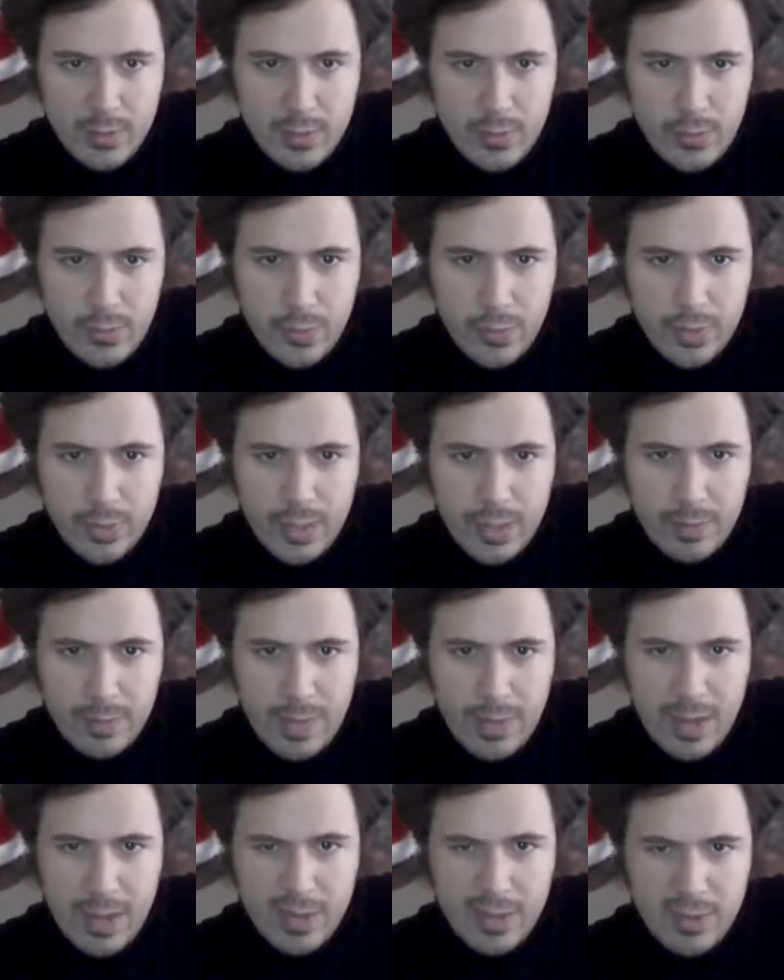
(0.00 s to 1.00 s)
14
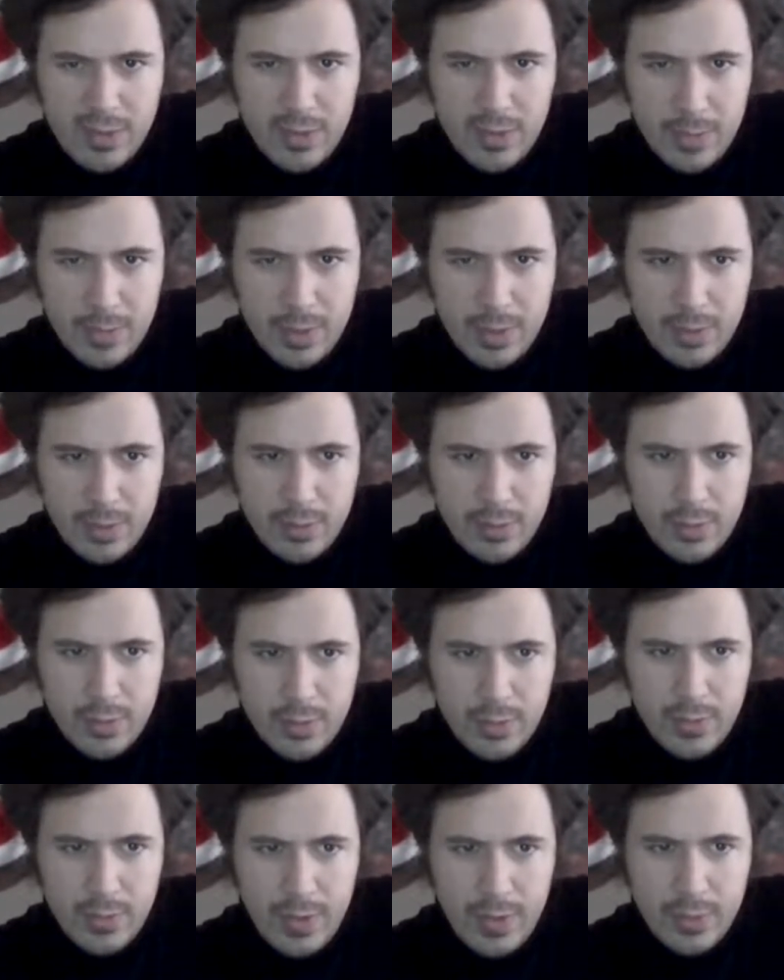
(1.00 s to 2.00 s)
pages. I'm pretty certain
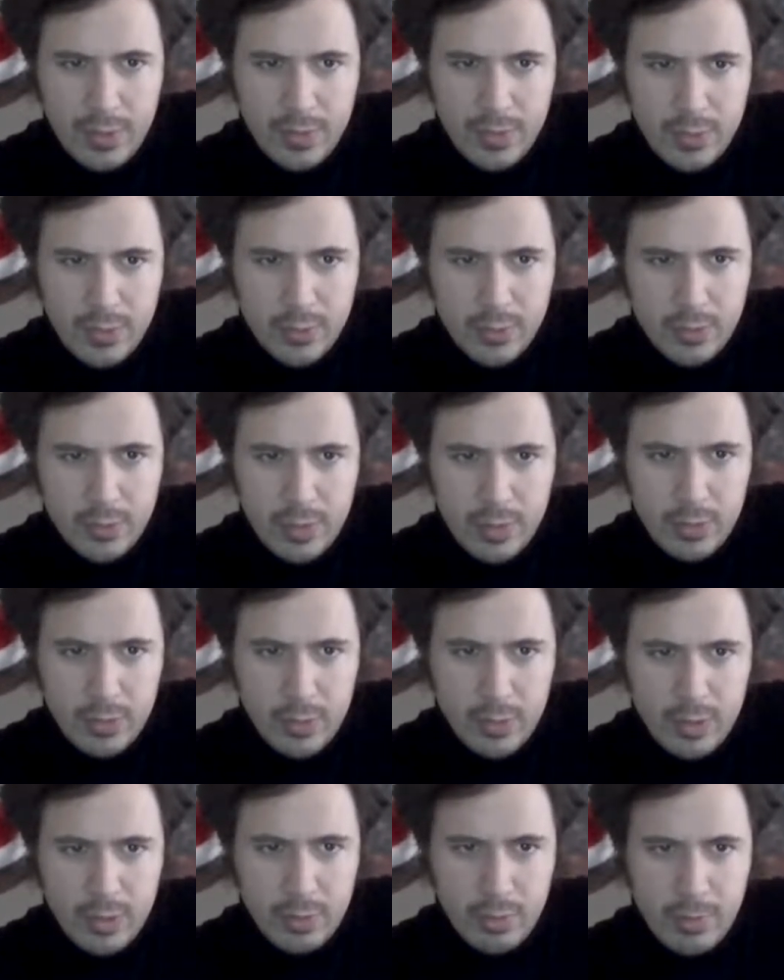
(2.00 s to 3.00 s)
the final version was like
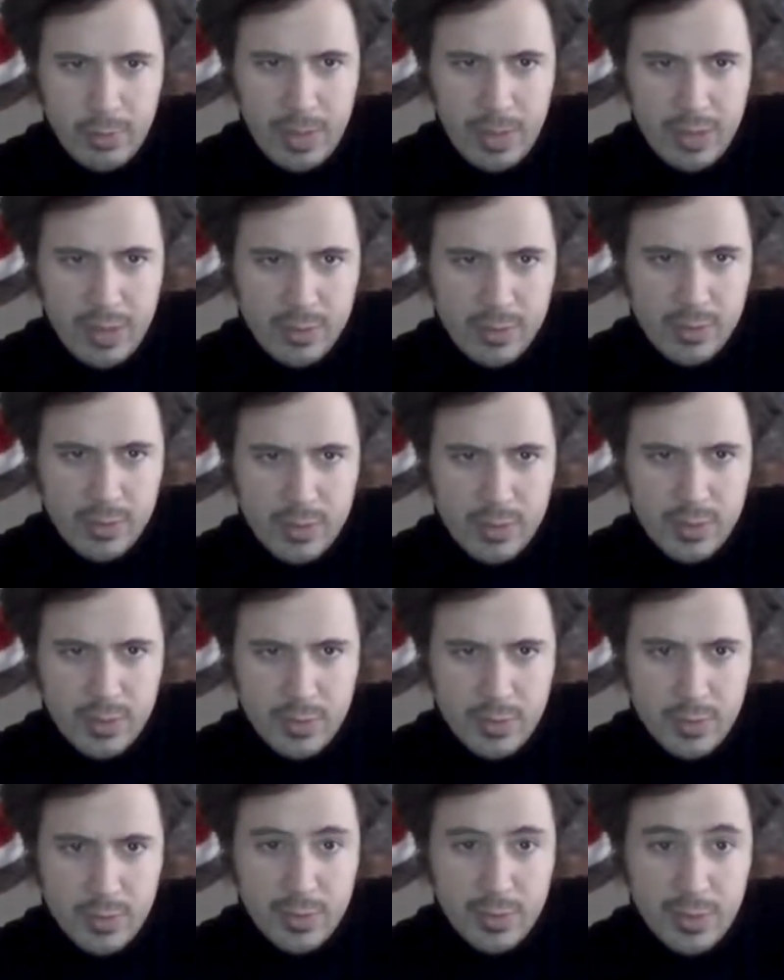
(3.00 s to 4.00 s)
23 pages. So
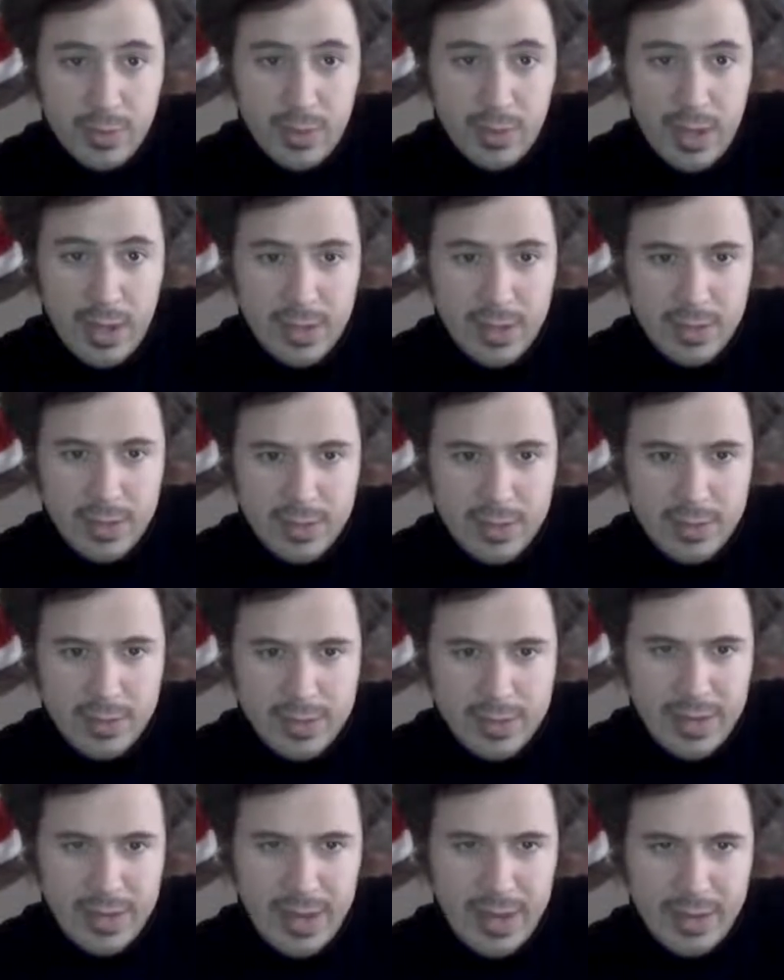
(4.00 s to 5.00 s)
there was a lot
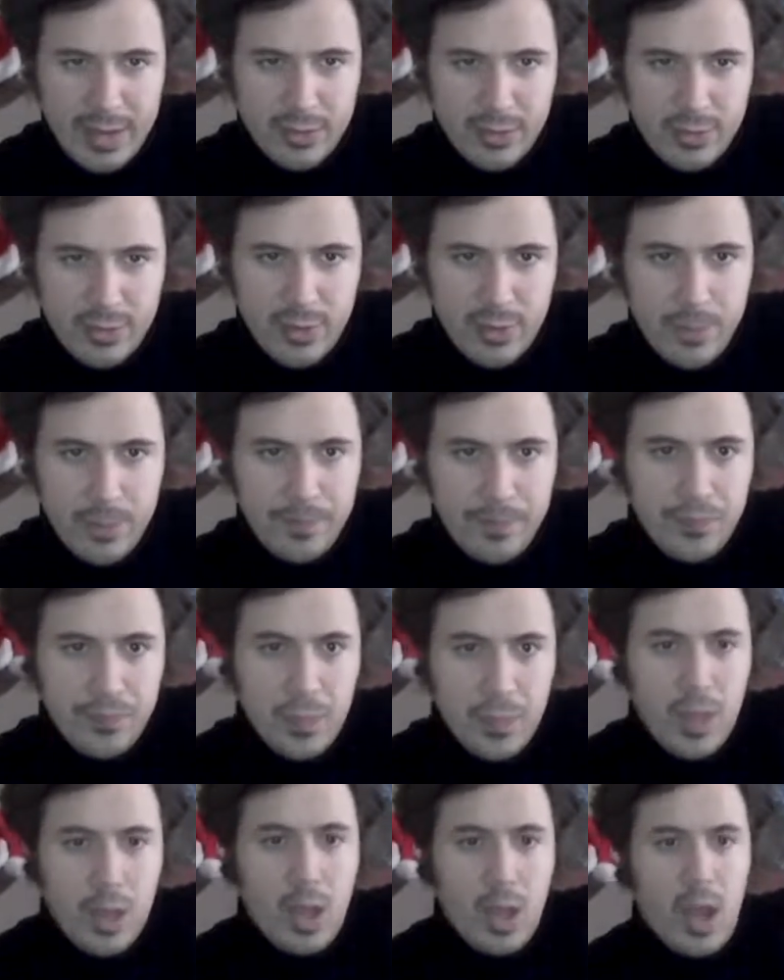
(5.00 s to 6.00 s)
changed.
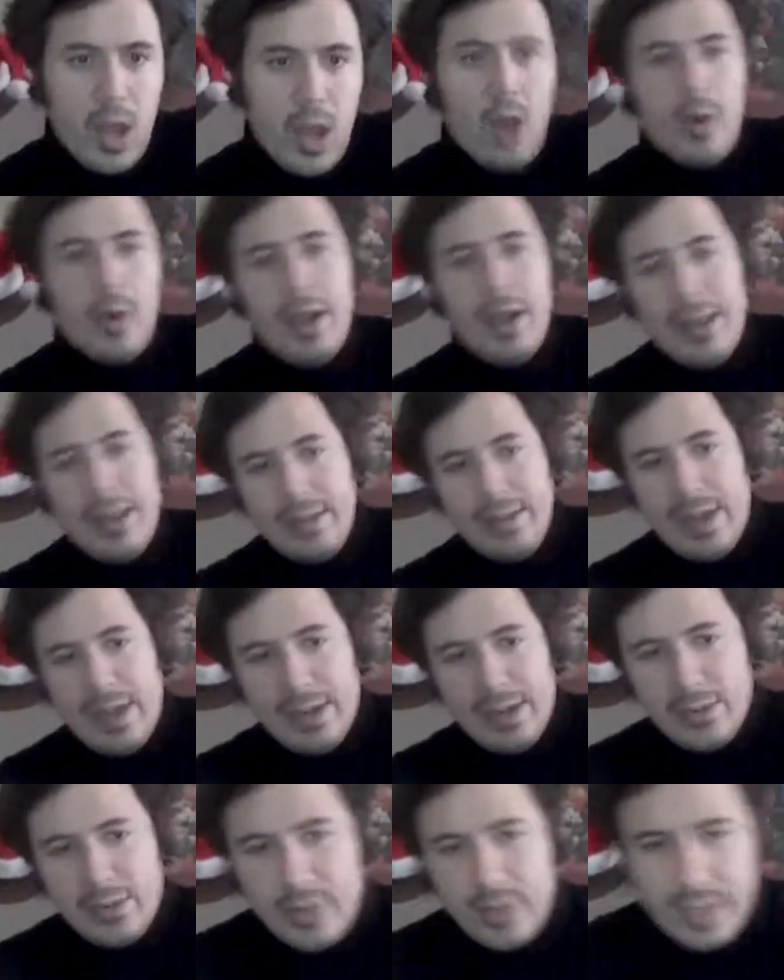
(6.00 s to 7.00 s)
Oh, and
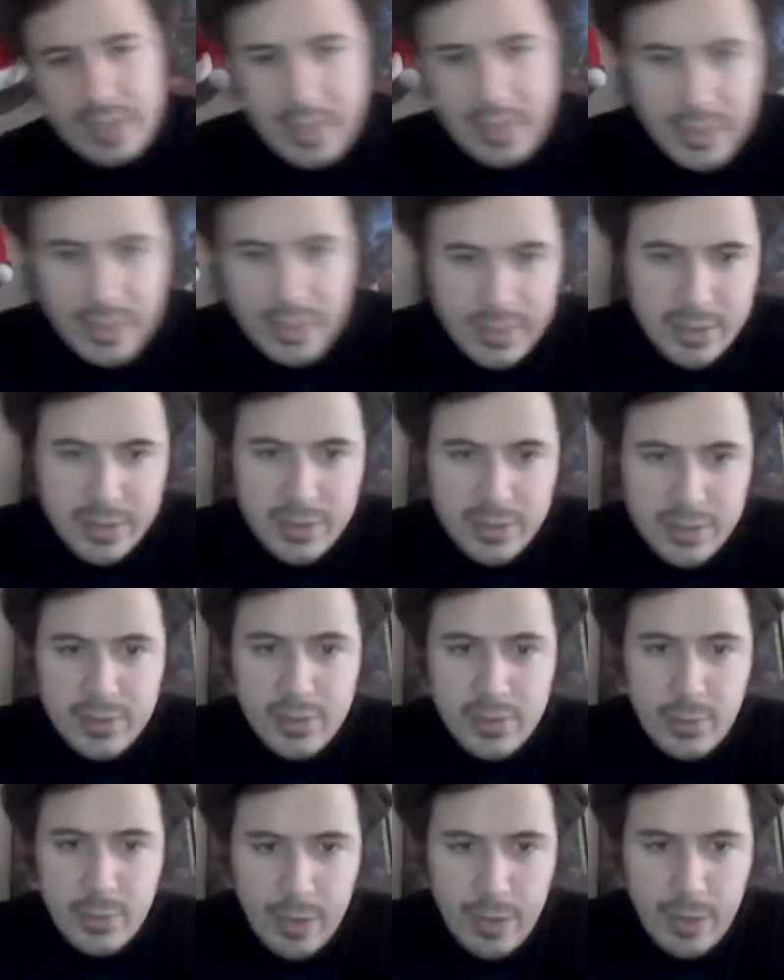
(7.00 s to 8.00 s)
actually in the
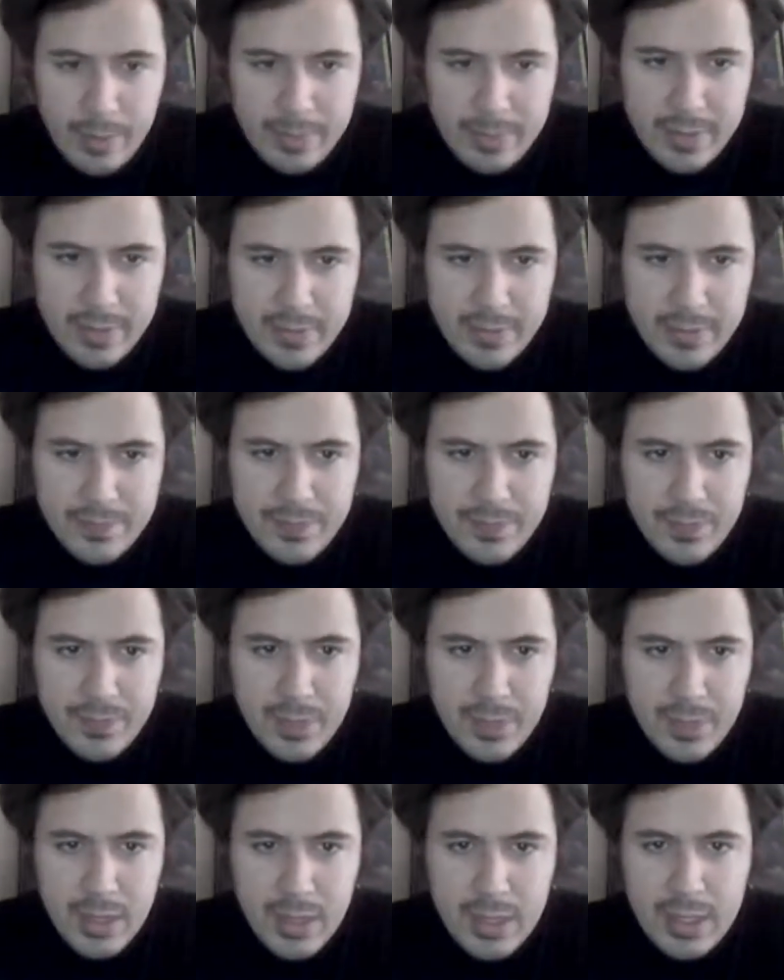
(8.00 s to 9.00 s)
script,
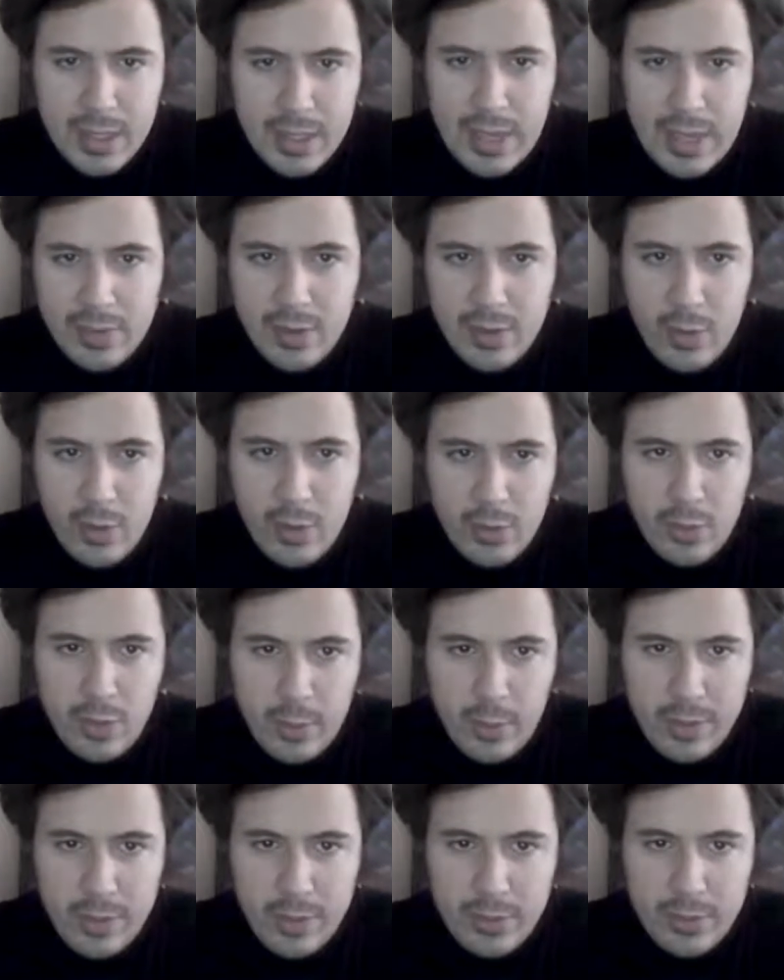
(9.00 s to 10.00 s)
so the
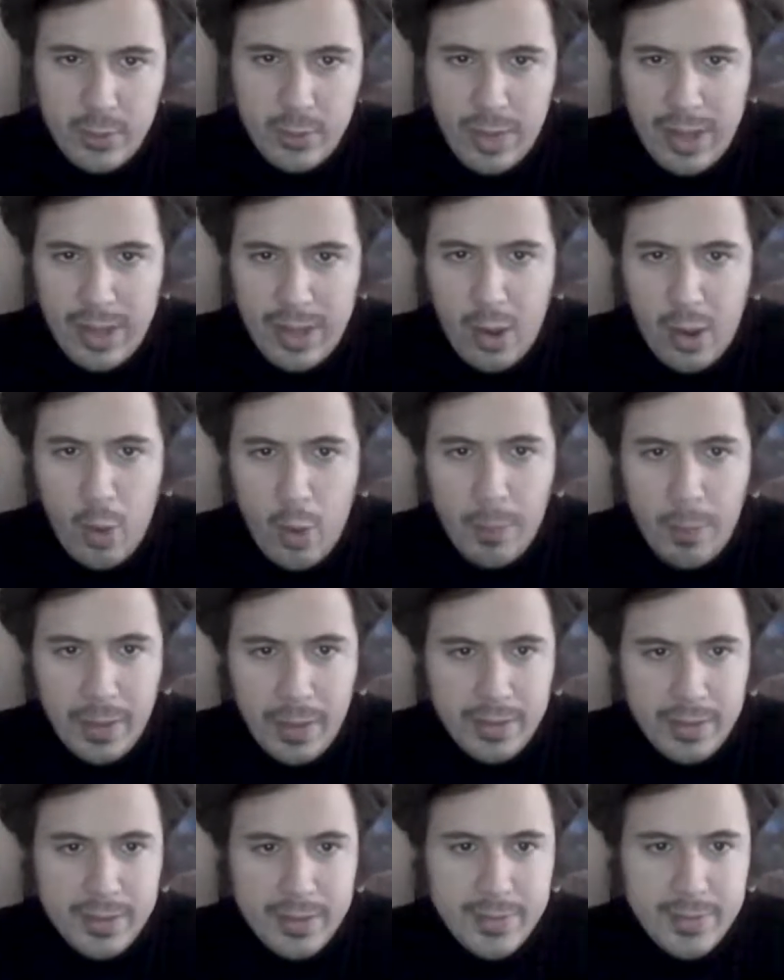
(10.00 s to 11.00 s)
original way it
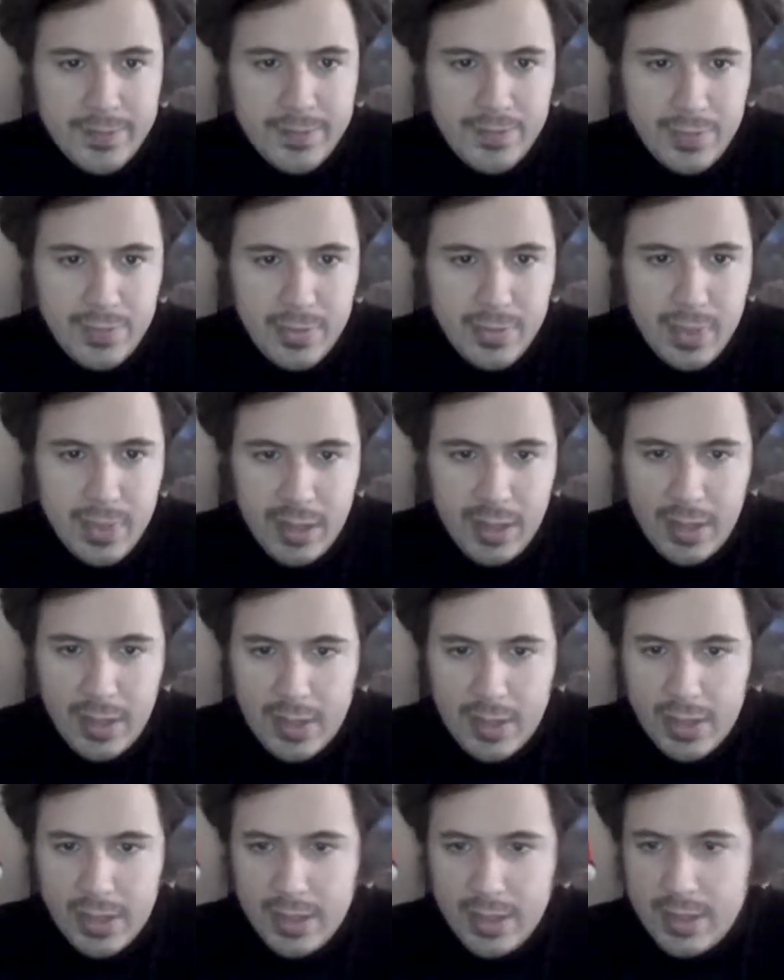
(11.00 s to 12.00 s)
opened,
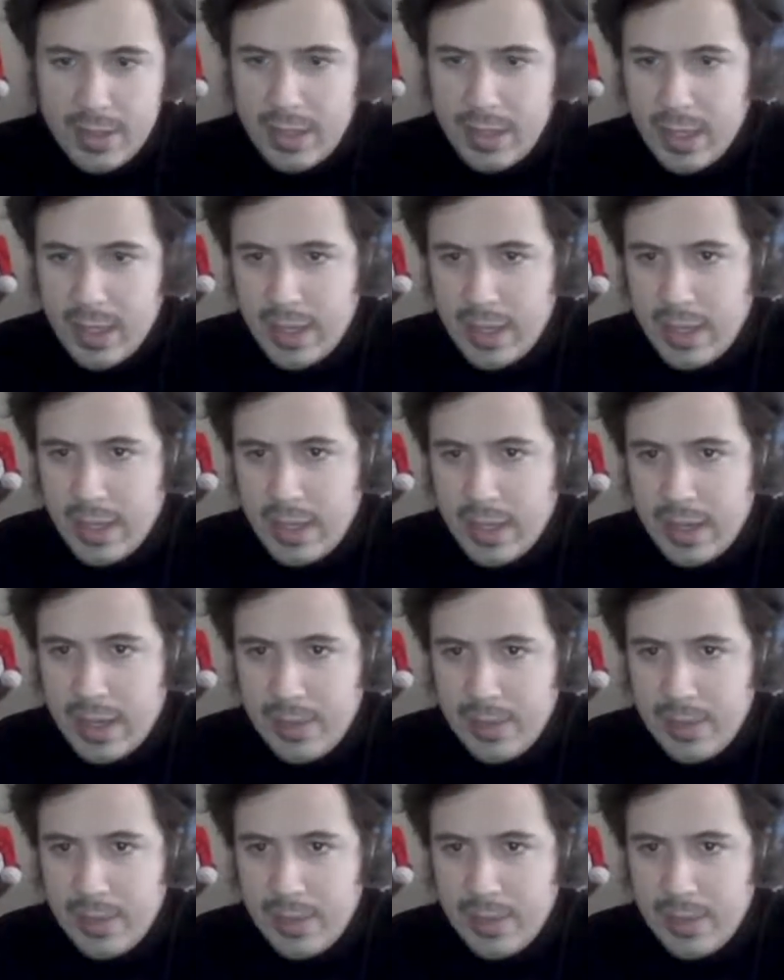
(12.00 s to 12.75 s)
the